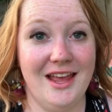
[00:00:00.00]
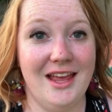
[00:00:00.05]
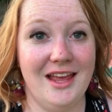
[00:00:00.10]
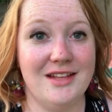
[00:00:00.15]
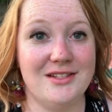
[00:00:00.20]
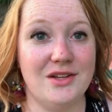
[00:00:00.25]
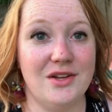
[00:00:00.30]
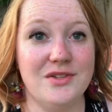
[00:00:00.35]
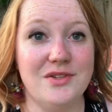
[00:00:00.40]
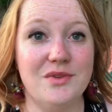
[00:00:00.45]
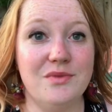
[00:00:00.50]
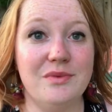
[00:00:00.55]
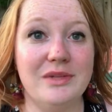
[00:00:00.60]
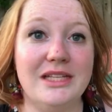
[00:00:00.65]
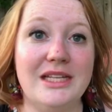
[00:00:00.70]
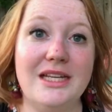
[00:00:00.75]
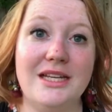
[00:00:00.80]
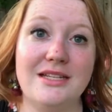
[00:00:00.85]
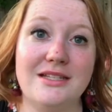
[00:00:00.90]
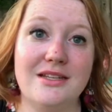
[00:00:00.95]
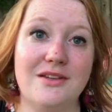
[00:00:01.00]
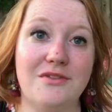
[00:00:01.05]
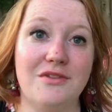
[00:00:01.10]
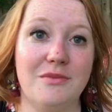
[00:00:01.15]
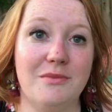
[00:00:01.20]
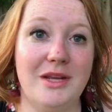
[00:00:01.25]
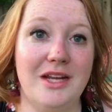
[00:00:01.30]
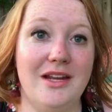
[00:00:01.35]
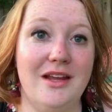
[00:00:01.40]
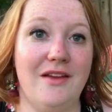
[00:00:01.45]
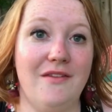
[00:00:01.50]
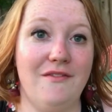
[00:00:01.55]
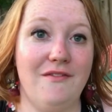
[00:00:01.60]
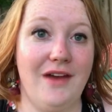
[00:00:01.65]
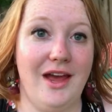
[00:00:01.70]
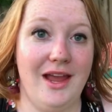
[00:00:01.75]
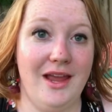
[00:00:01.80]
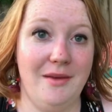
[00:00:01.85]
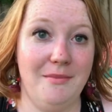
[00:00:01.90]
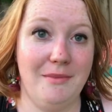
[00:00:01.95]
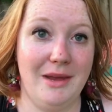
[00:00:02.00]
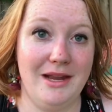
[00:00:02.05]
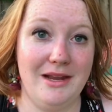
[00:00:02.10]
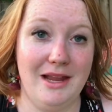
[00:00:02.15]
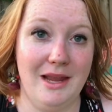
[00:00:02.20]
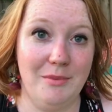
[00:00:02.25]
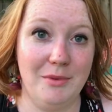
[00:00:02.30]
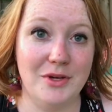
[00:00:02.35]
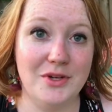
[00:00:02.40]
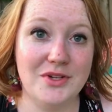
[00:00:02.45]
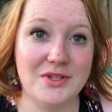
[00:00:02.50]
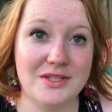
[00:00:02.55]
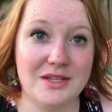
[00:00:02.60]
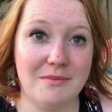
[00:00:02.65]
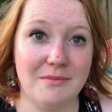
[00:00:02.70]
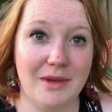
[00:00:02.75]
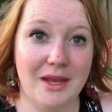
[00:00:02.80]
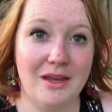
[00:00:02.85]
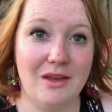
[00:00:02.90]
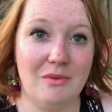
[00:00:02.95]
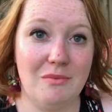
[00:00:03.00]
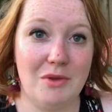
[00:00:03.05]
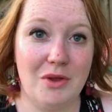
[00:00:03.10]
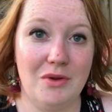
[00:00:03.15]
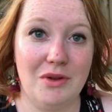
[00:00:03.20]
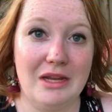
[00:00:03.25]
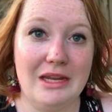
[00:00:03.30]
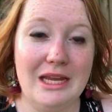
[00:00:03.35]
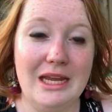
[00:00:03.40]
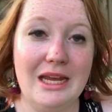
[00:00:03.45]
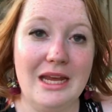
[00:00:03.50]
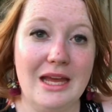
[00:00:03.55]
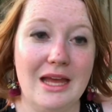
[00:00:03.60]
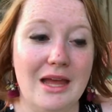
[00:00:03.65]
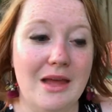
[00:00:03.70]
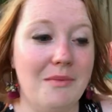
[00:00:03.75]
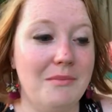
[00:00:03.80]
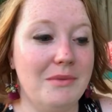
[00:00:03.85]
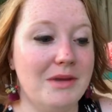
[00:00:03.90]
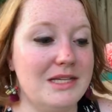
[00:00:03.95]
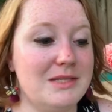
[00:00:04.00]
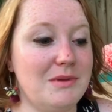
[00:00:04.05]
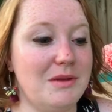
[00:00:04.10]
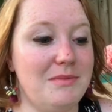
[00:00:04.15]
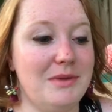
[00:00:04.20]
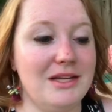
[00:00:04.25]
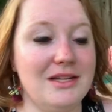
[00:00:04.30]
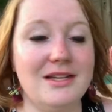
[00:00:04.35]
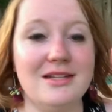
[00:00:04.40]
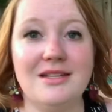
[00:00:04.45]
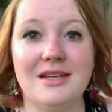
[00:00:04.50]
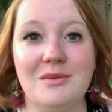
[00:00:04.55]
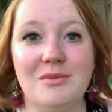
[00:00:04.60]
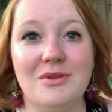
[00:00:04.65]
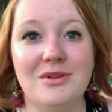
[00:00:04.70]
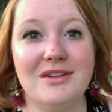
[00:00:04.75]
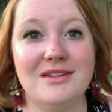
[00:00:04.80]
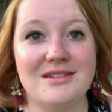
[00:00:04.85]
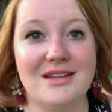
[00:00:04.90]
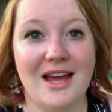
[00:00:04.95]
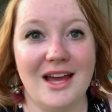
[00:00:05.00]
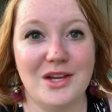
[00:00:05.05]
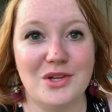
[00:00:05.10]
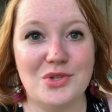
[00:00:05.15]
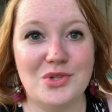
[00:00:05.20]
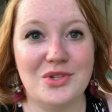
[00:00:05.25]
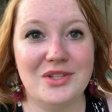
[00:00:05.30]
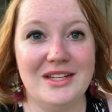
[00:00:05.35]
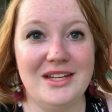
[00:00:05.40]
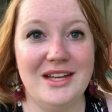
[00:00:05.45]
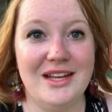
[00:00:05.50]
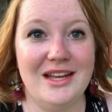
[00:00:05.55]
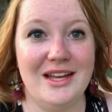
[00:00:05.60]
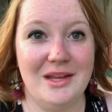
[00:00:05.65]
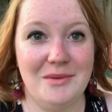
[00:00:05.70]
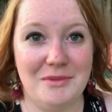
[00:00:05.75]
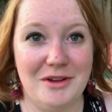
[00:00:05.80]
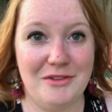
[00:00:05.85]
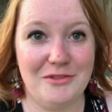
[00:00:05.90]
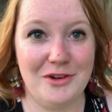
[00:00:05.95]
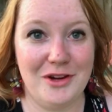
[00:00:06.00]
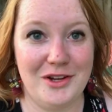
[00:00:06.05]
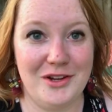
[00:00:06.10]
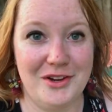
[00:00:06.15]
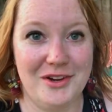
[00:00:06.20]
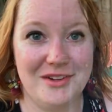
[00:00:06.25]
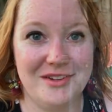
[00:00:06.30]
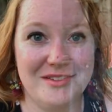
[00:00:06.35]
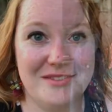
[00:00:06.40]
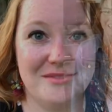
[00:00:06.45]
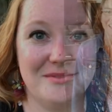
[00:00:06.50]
It's also really easy for me to invite my neighbors and my community because my picnic table is actually in my front yard.